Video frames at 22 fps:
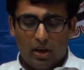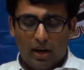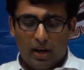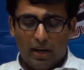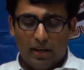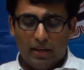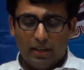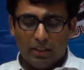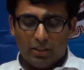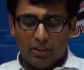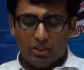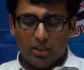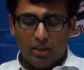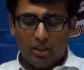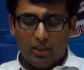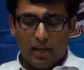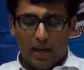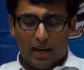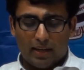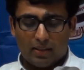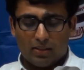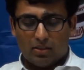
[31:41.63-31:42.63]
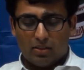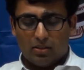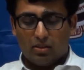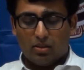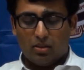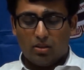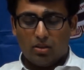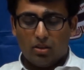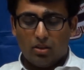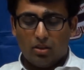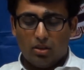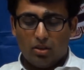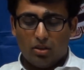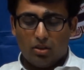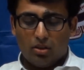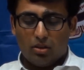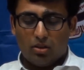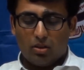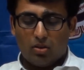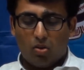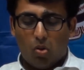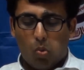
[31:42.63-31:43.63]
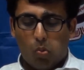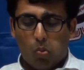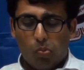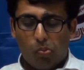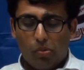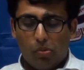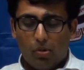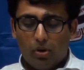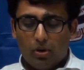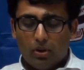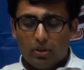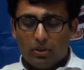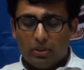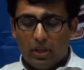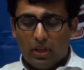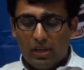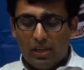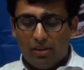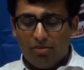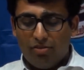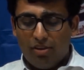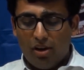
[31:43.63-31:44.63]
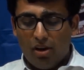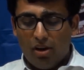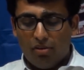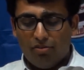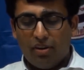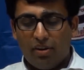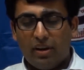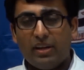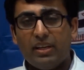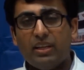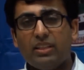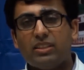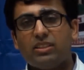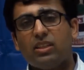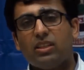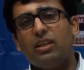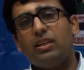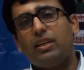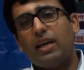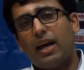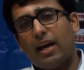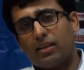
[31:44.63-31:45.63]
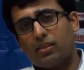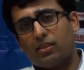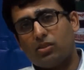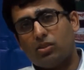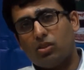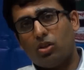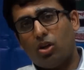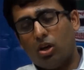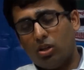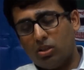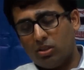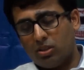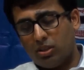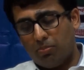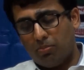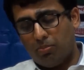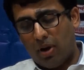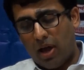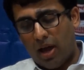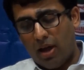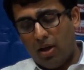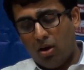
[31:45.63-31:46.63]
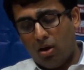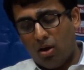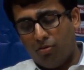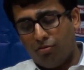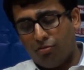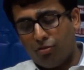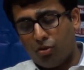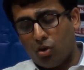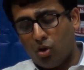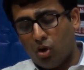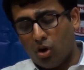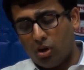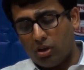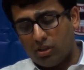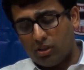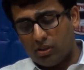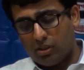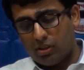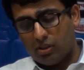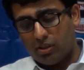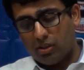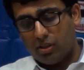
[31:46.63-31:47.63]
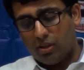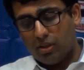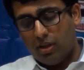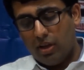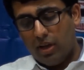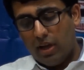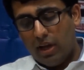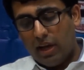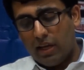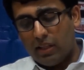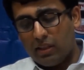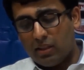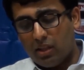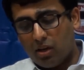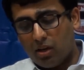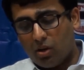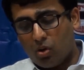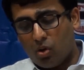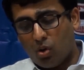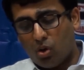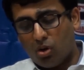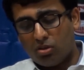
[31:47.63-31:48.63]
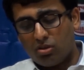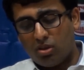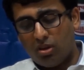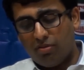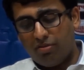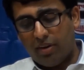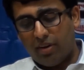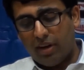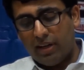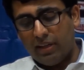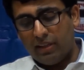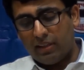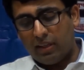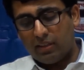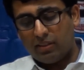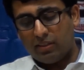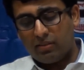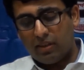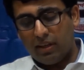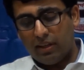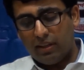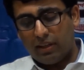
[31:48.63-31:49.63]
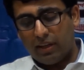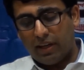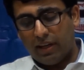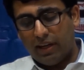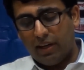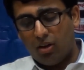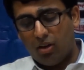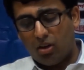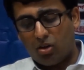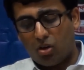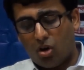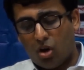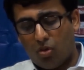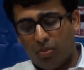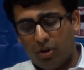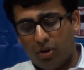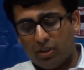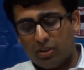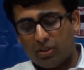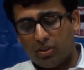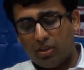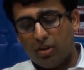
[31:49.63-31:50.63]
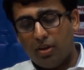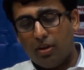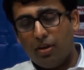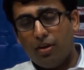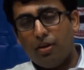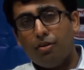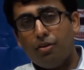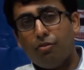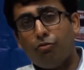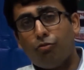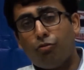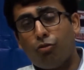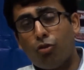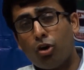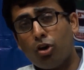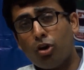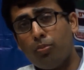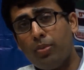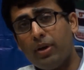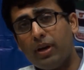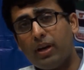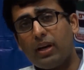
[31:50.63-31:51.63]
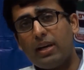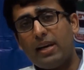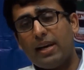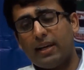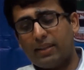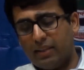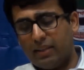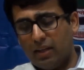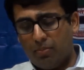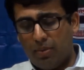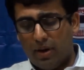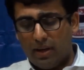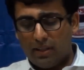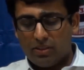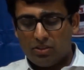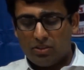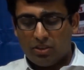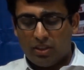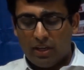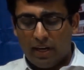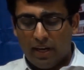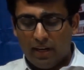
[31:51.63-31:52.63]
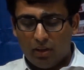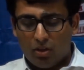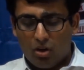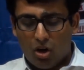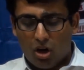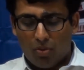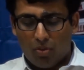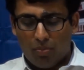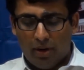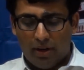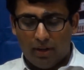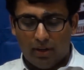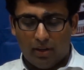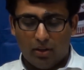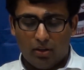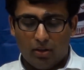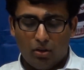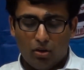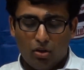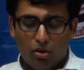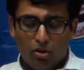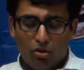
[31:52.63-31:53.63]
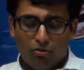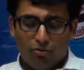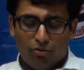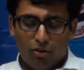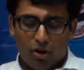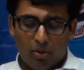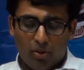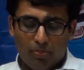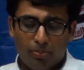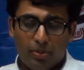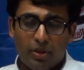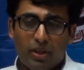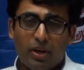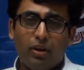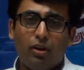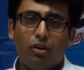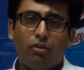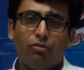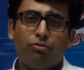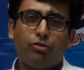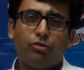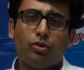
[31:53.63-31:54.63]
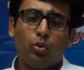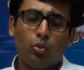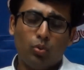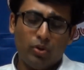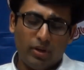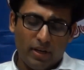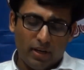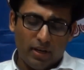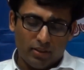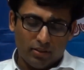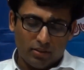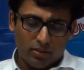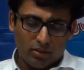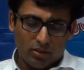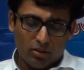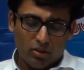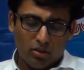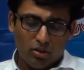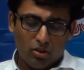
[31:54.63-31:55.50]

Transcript: Additional tax. The levy of additional tax on supply of goods in the course of interstate trade or commerce would be collected by state government for a period of 2 years